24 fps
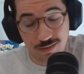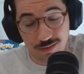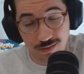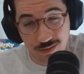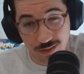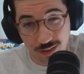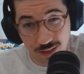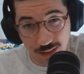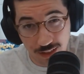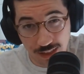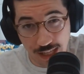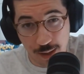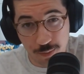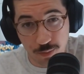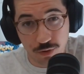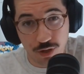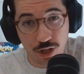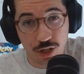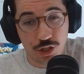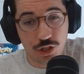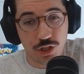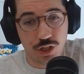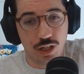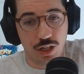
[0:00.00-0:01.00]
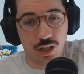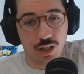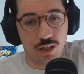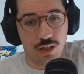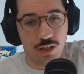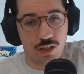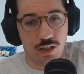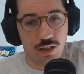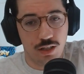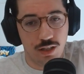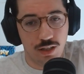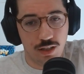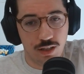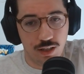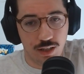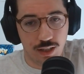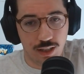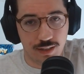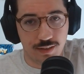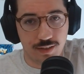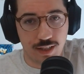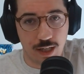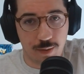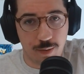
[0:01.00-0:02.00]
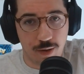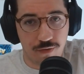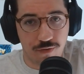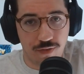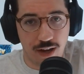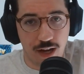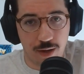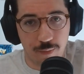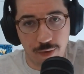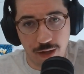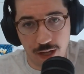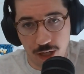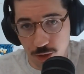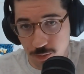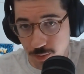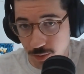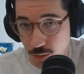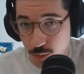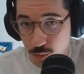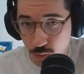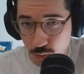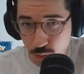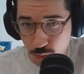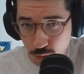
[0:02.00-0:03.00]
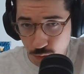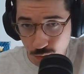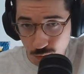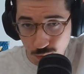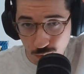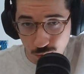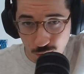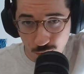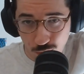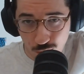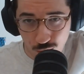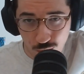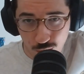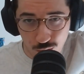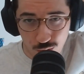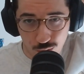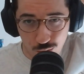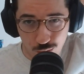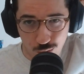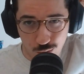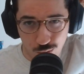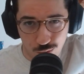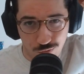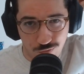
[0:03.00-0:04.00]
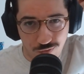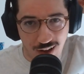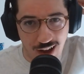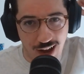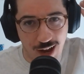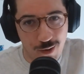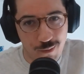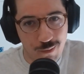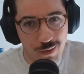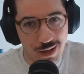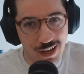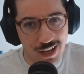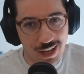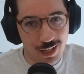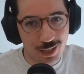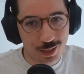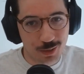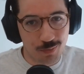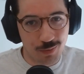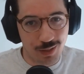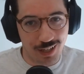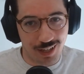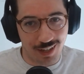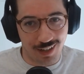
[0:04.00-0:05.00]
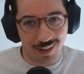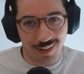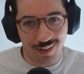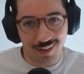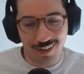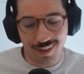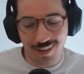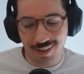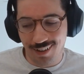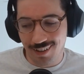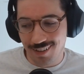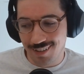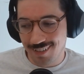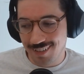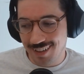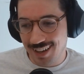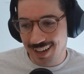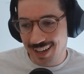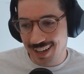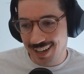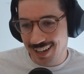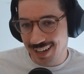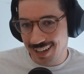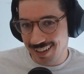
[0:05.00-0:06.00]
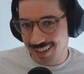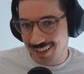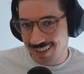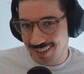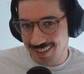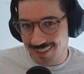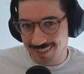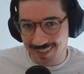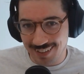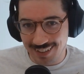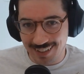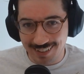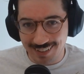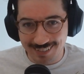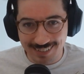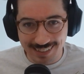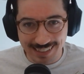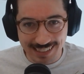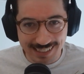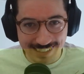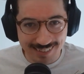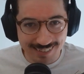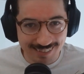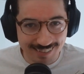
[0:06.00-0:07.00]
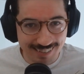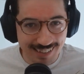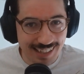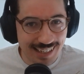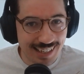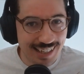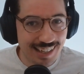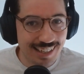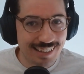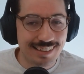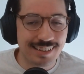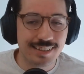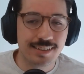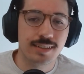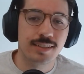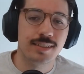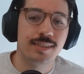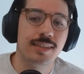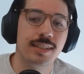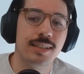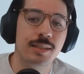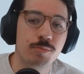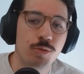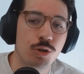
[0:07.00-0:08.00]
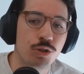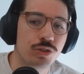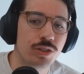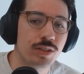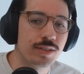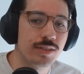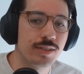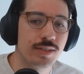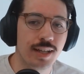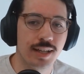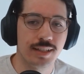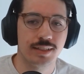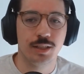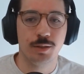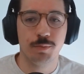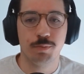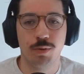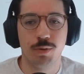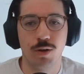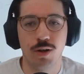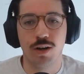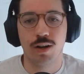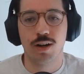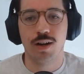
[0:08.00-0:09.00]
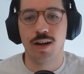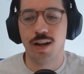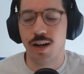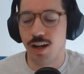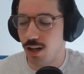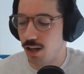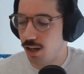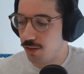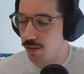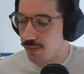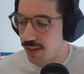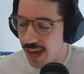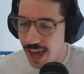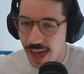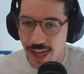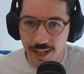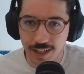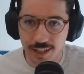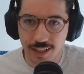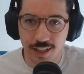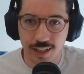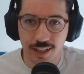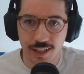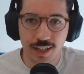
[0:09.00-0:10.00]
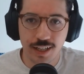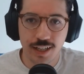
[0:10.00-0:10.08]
collaboration. Let's talk about file management. Ooh, file management. All right. All right. All right. All right. This is the most unsexy part of editing,